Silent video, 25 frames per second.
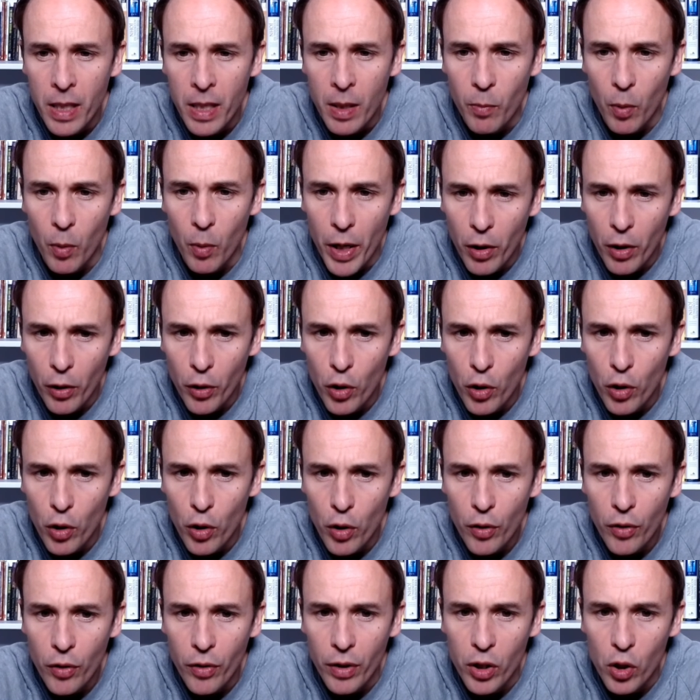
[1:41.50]
But when on
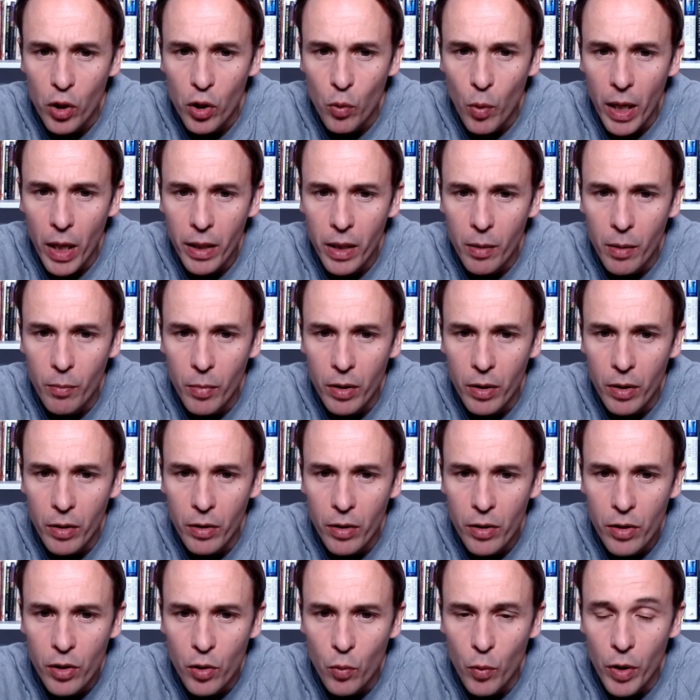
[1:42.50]
earth and dwelling
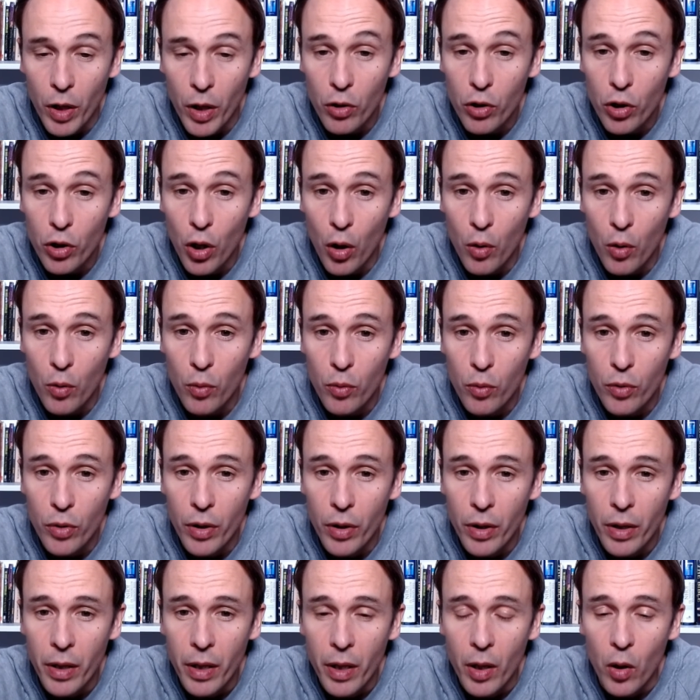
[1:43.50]
among us, we are told,
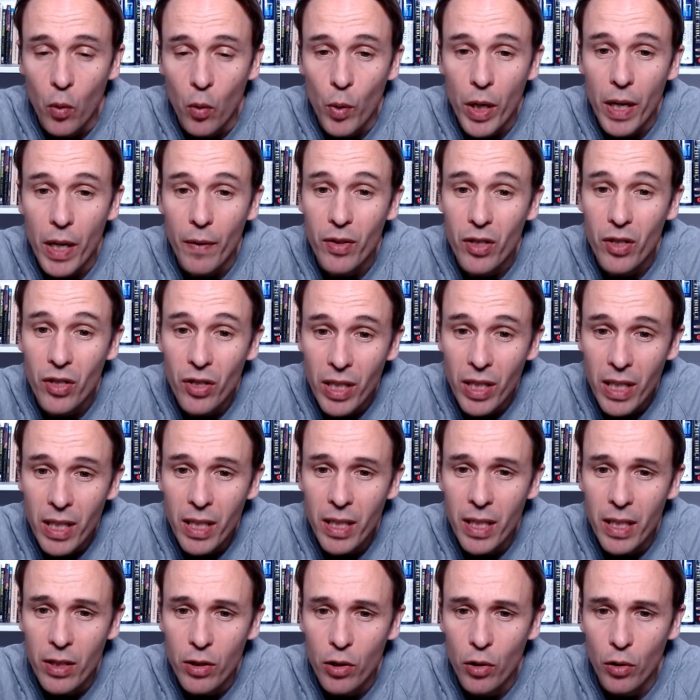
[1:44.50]
we have
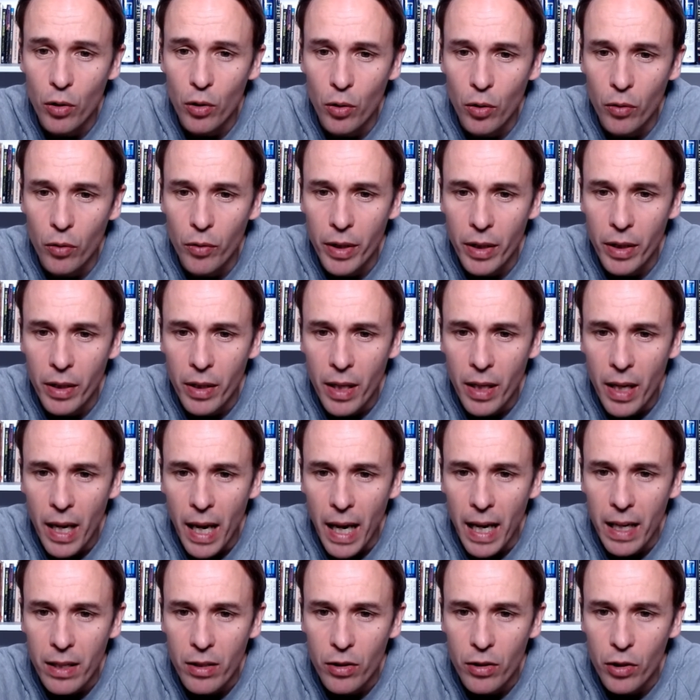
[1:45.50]
seen his glory
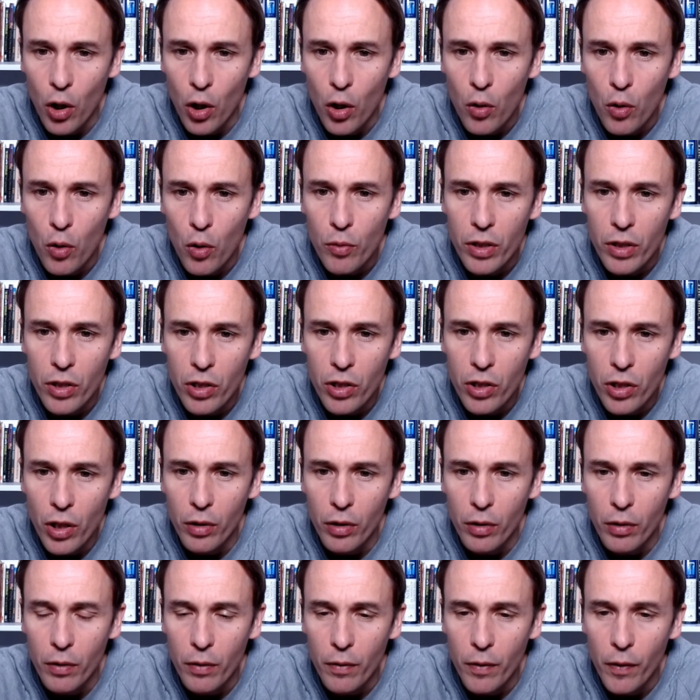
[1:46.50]
as the only
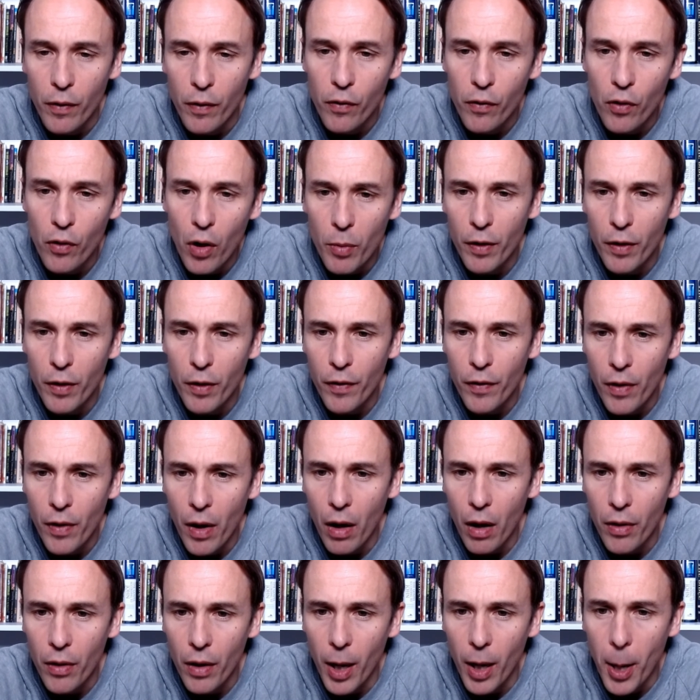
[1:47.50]
Son from the
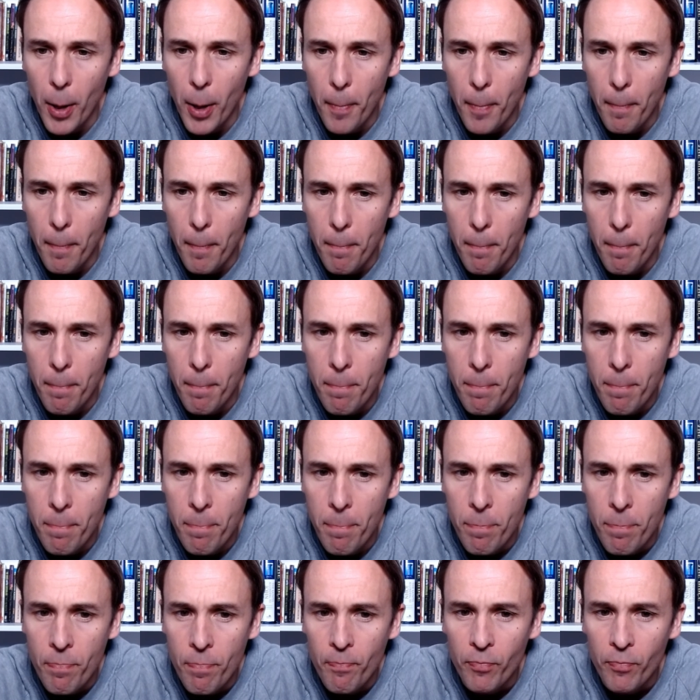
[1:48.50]
Father.
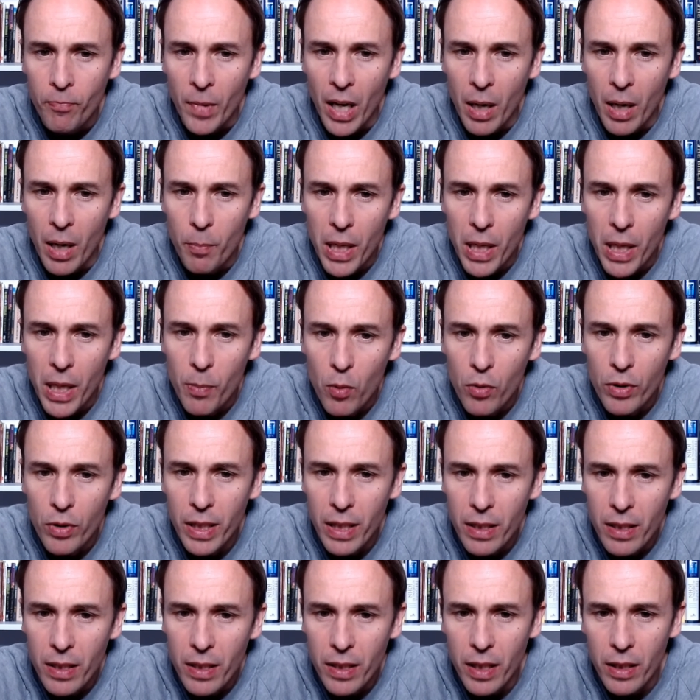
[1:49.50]
And people
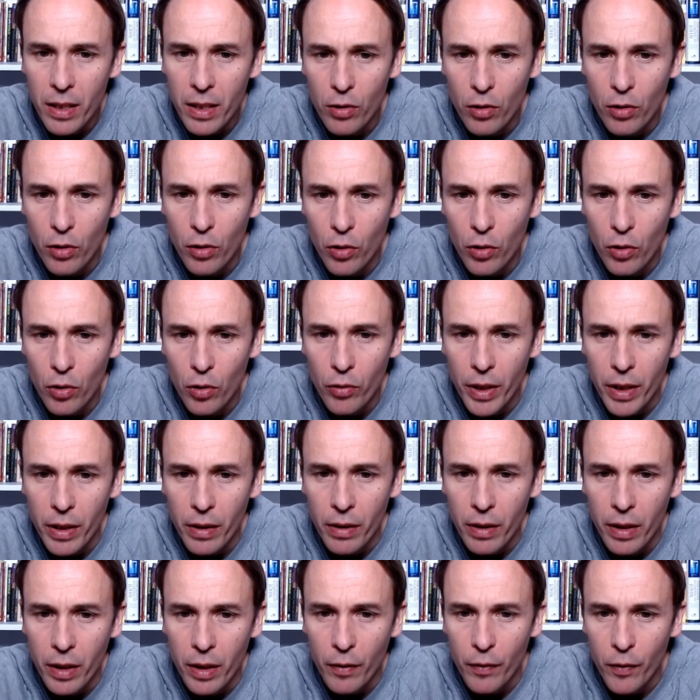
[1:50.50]
did see his
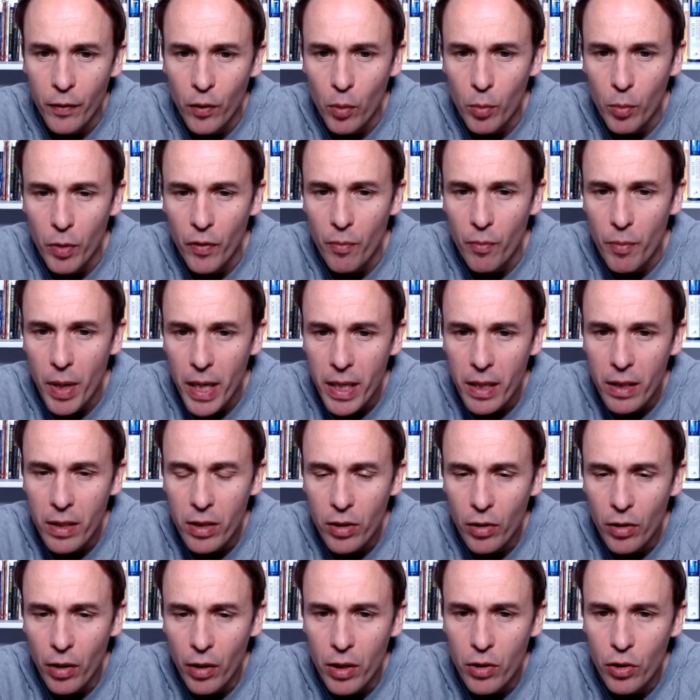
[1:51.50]
glory in the form of many
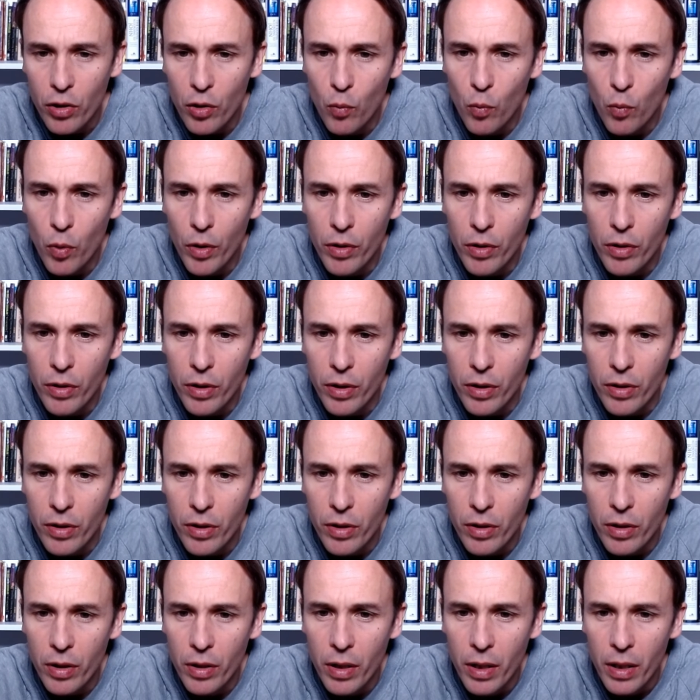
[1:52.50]
signs and
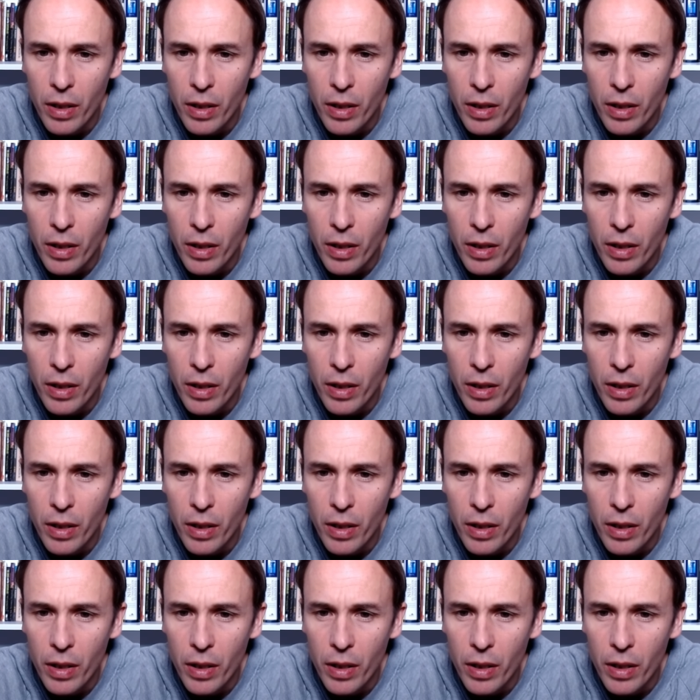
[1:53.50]
wonders.